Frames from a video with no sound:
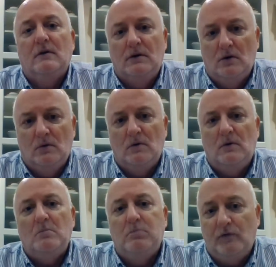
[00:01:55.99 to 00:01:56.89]

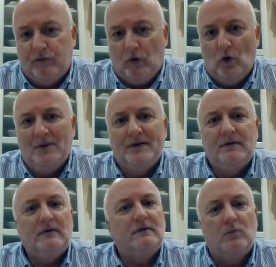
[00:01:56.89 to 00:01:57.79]
your
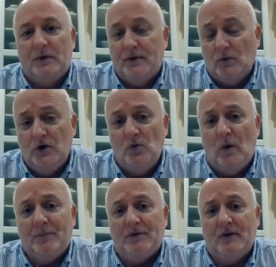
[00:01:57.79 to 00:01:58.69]
performance with your new
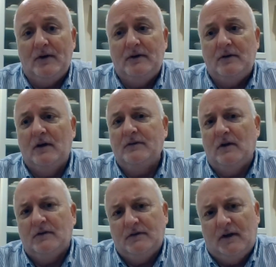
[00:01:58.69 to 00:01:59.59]
website a
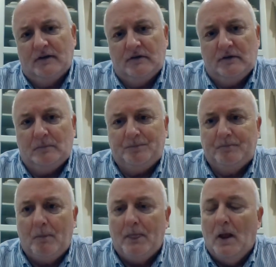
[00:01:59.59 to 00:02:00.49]
success?
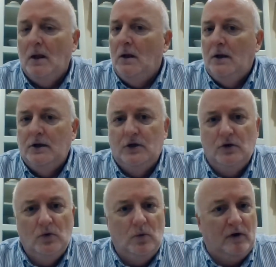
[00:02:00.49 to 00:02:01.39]

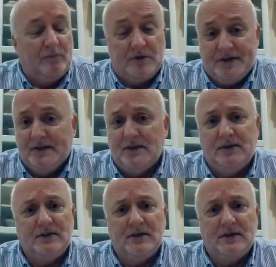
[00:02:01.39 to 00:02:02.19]
You will have presented the